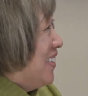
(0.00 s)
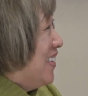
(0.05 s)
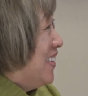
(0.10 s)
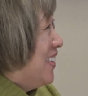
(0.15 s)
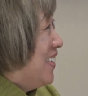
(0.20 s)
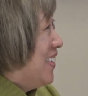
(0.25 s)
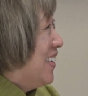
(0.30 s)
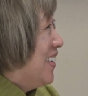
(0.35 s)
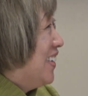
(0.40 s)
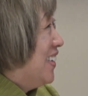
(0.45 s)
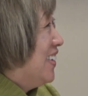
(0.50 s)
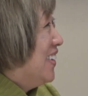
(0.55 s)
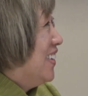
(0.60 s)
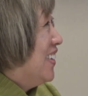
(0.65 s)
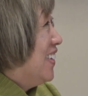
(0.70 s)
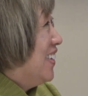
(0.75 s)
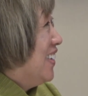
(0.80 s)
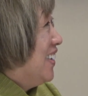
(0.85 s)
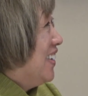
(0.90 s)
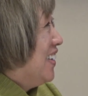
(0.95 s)
I'm at
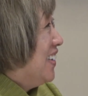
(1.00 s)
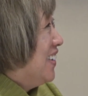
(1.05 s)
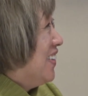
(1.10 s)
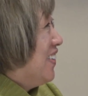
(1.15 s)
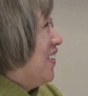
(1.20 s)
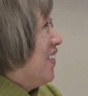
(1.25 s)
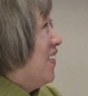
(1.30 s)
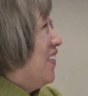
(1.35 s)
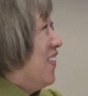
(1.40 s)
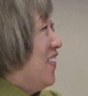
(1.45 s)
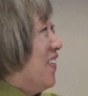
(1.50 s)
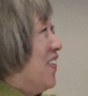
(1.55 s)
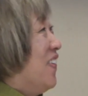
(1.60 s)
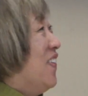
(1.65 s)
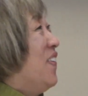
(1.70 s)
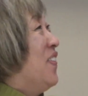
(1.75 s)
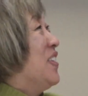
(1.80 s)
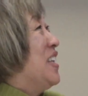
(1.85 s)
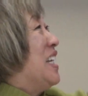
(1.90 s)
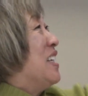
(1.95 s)
Queens. Oh, my
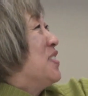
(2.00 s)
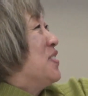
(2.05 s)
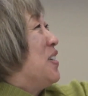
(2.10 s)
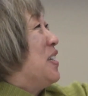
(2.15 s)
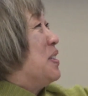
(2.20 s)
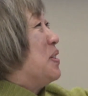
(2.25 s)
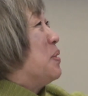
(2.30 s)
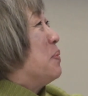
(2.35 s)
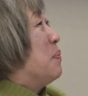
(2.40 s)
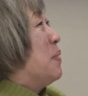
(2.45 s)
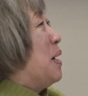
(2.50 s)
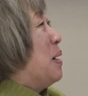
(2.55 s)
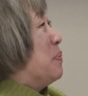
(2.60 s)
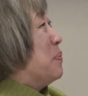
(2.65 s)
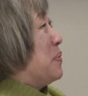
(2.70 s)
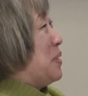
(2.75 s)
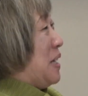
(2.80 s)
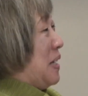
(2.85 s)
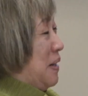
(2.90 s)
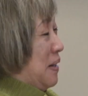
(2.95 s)
mom has a
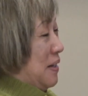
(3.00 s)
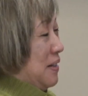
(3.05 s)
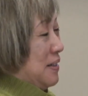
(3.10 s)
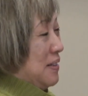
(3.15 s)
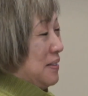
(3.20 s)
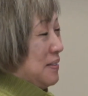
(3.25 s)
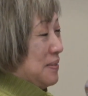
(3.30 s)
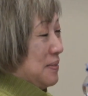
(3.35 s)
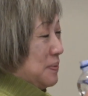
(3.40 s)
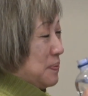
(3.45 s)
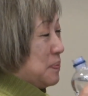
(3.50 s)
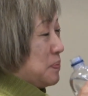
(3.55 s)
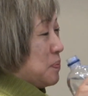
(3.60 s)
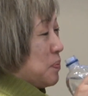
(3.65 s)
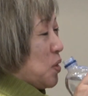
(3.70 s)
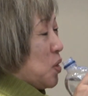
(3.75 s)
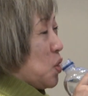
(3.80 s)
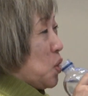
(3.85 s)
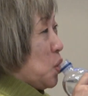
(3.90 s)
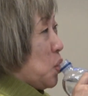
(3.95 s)
procedure today.
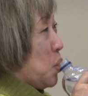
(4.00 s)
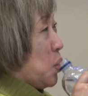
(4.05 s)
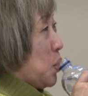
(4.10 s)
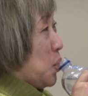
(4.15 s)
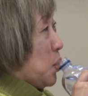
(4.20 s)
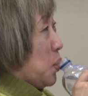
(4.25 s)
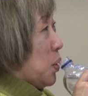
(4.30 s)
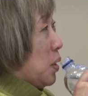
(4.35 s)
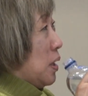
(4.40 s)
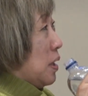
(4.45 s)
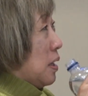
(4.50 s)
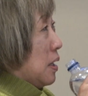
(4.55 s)
Yeah.